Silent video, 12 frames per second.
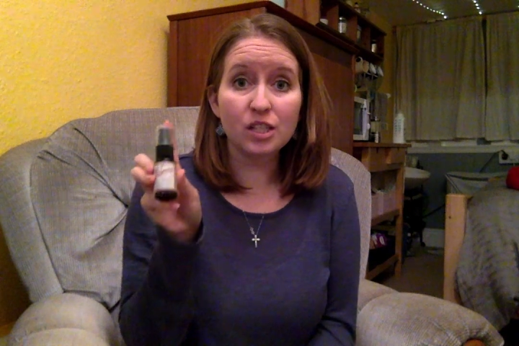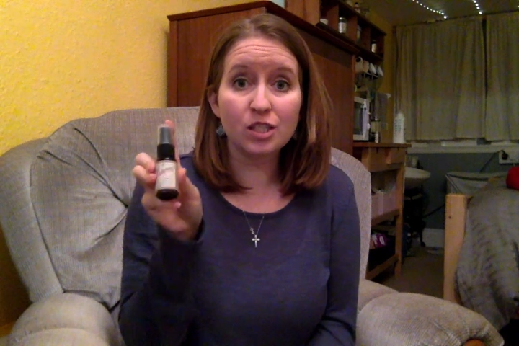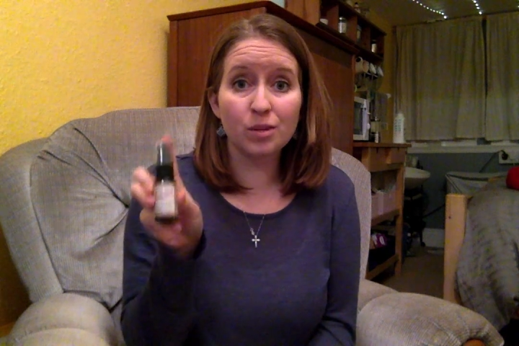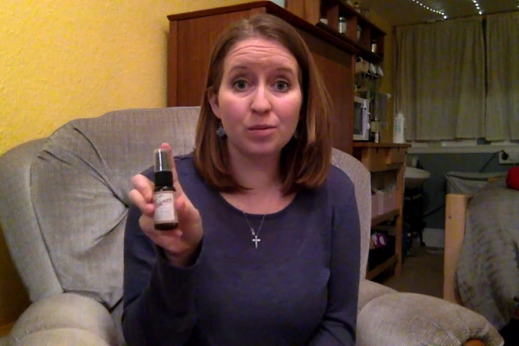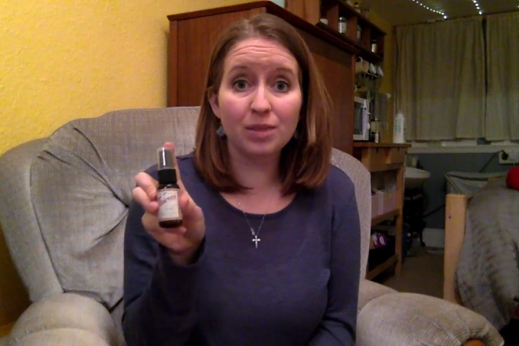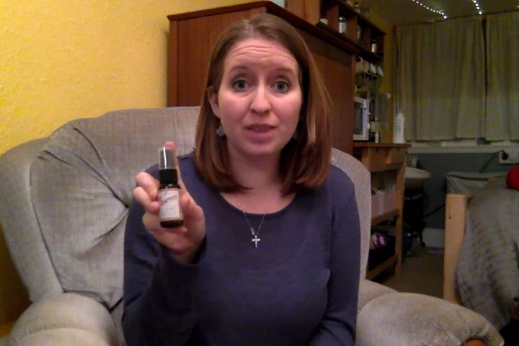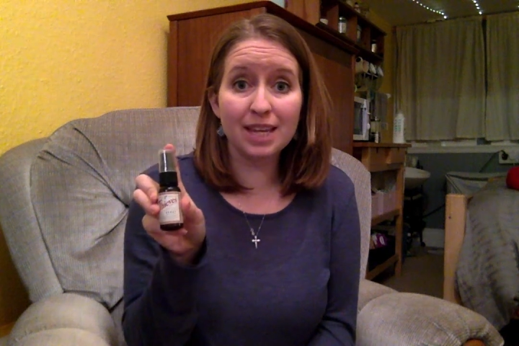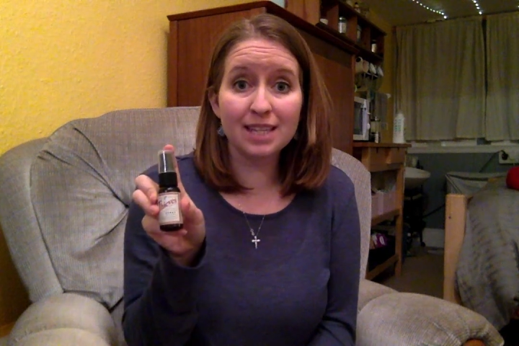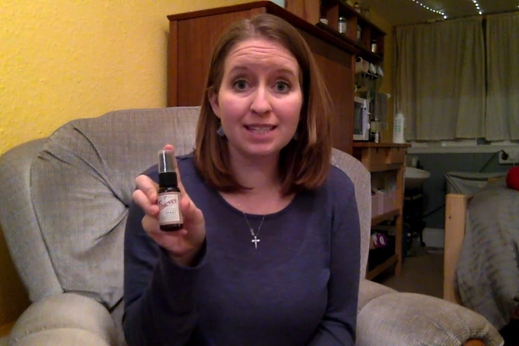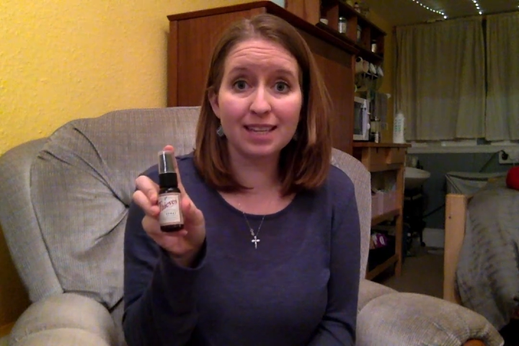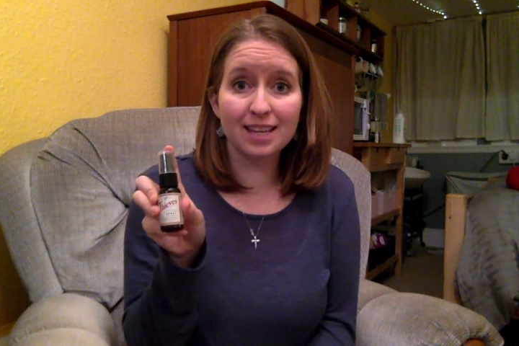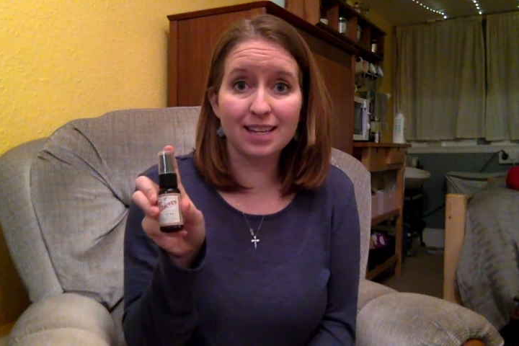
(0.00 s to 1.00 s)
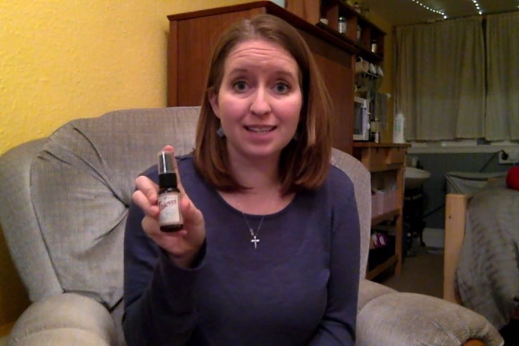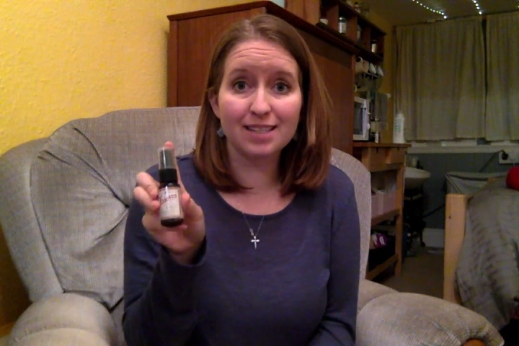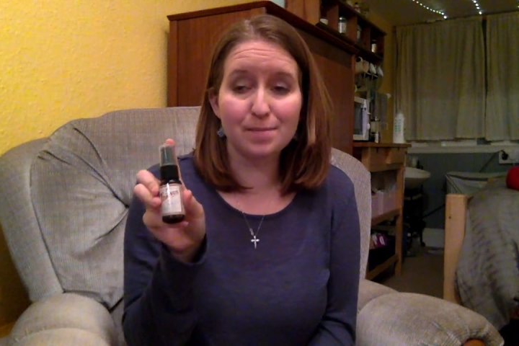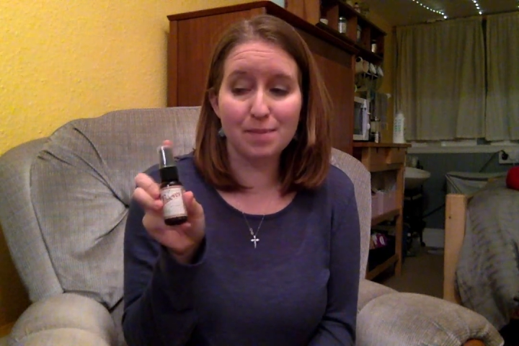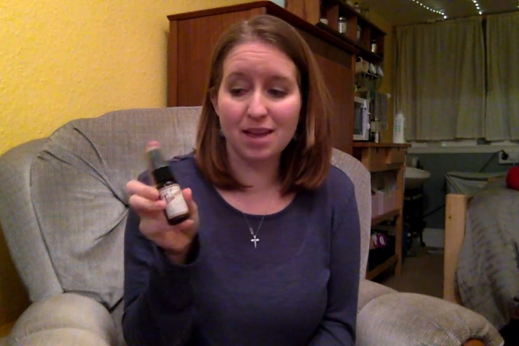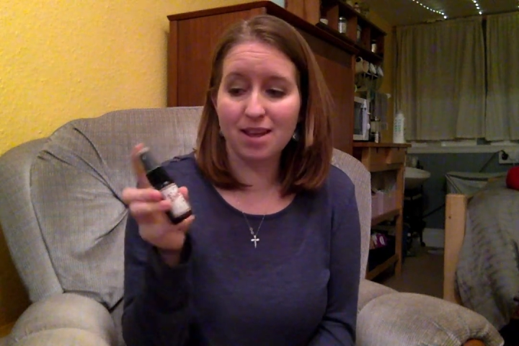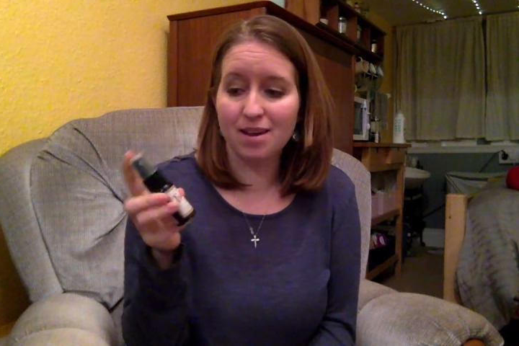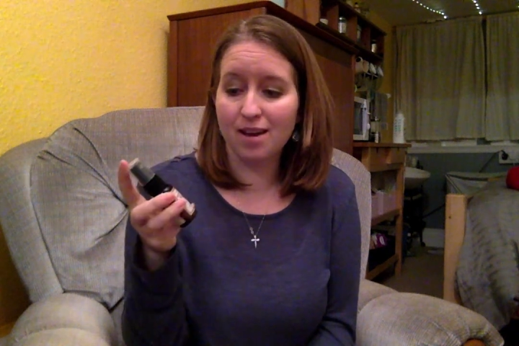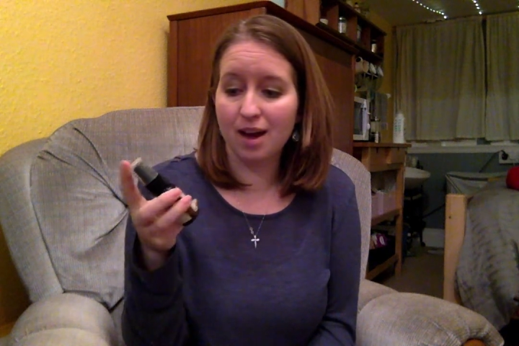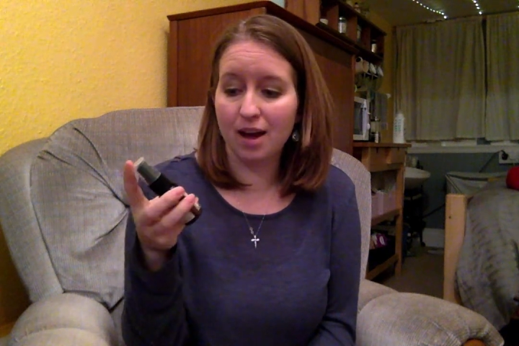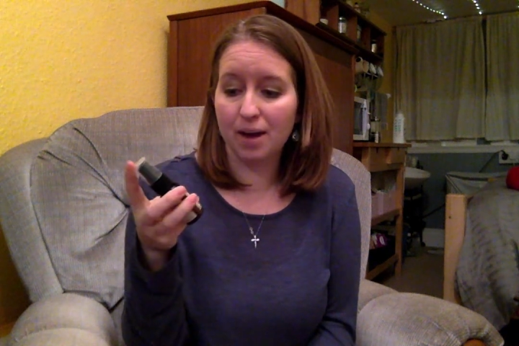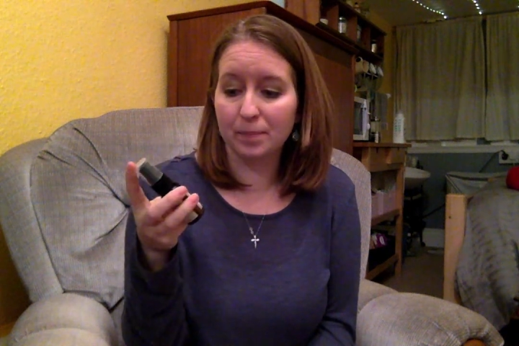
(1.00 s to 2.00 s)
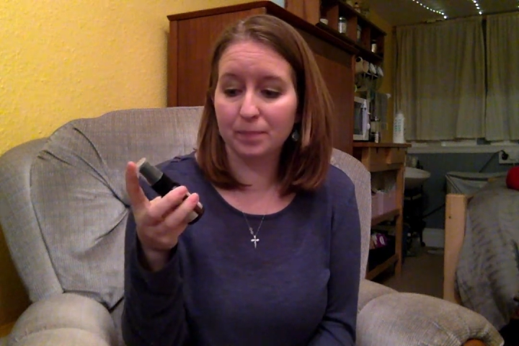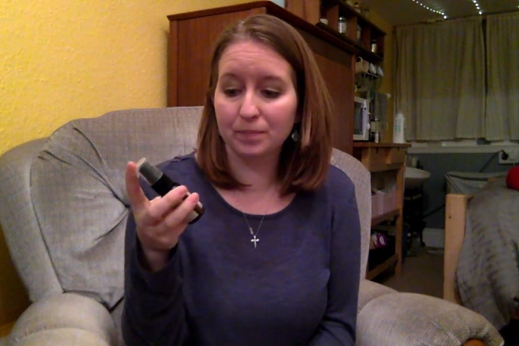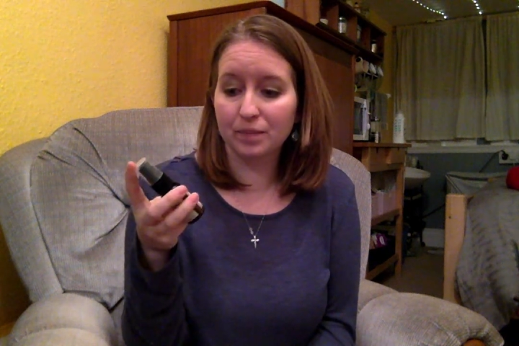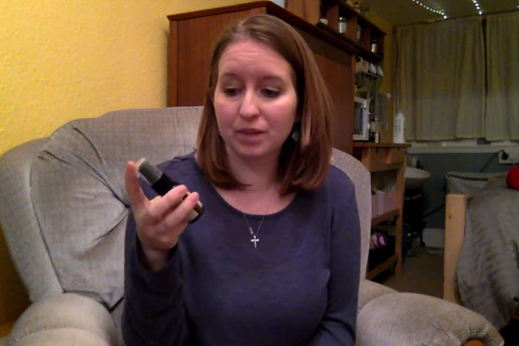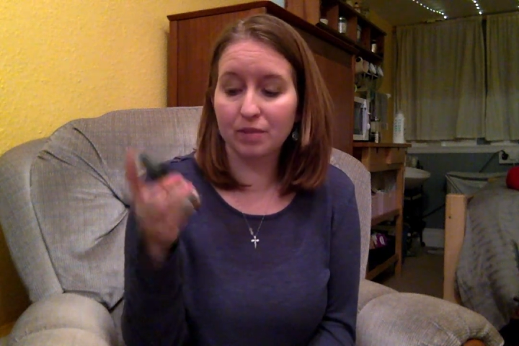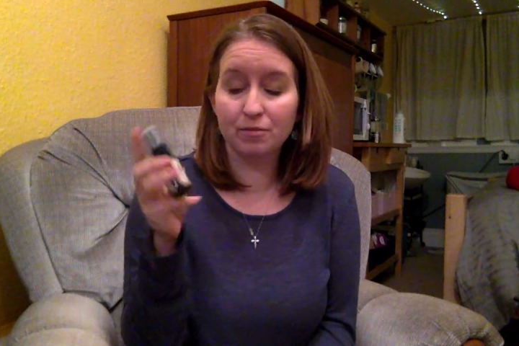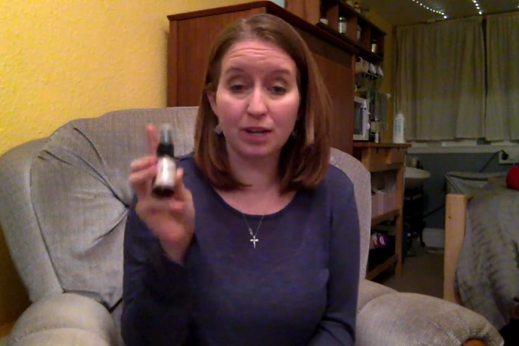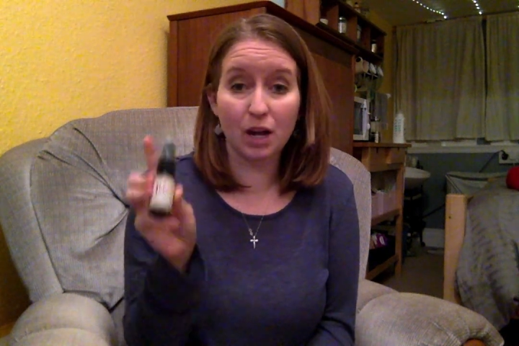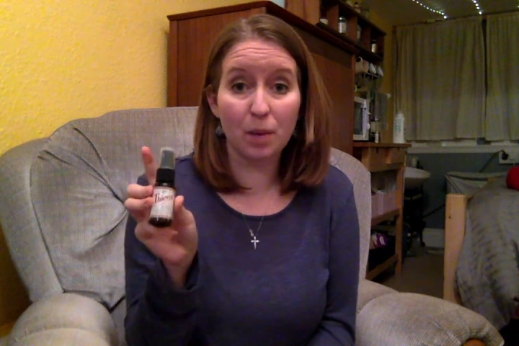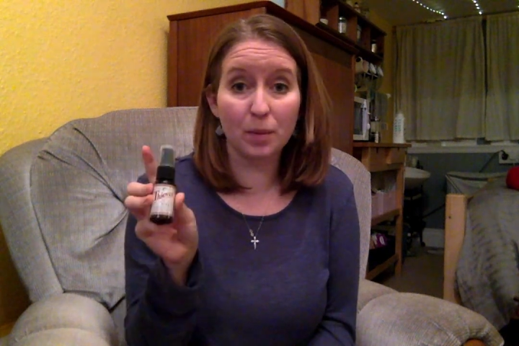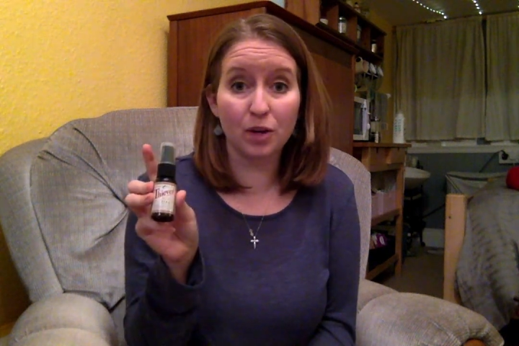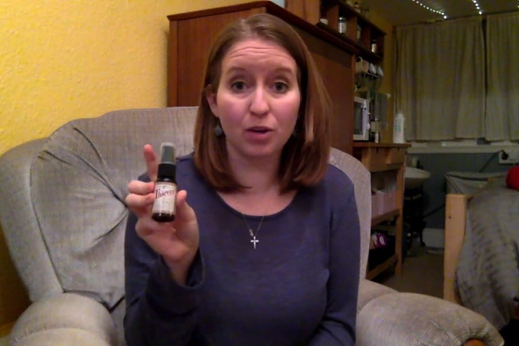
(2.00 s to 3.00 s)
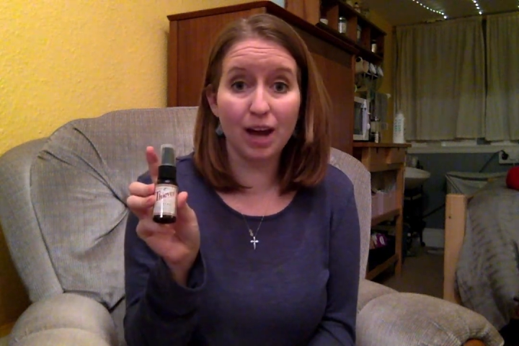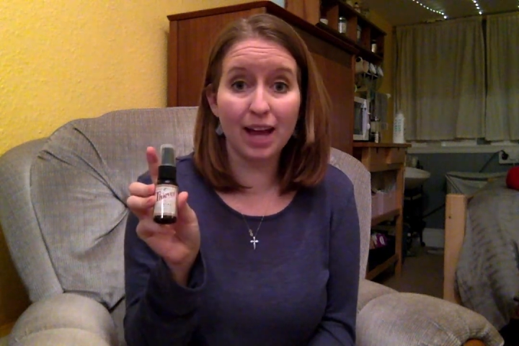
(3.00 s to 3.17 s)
So this has been phenomenal.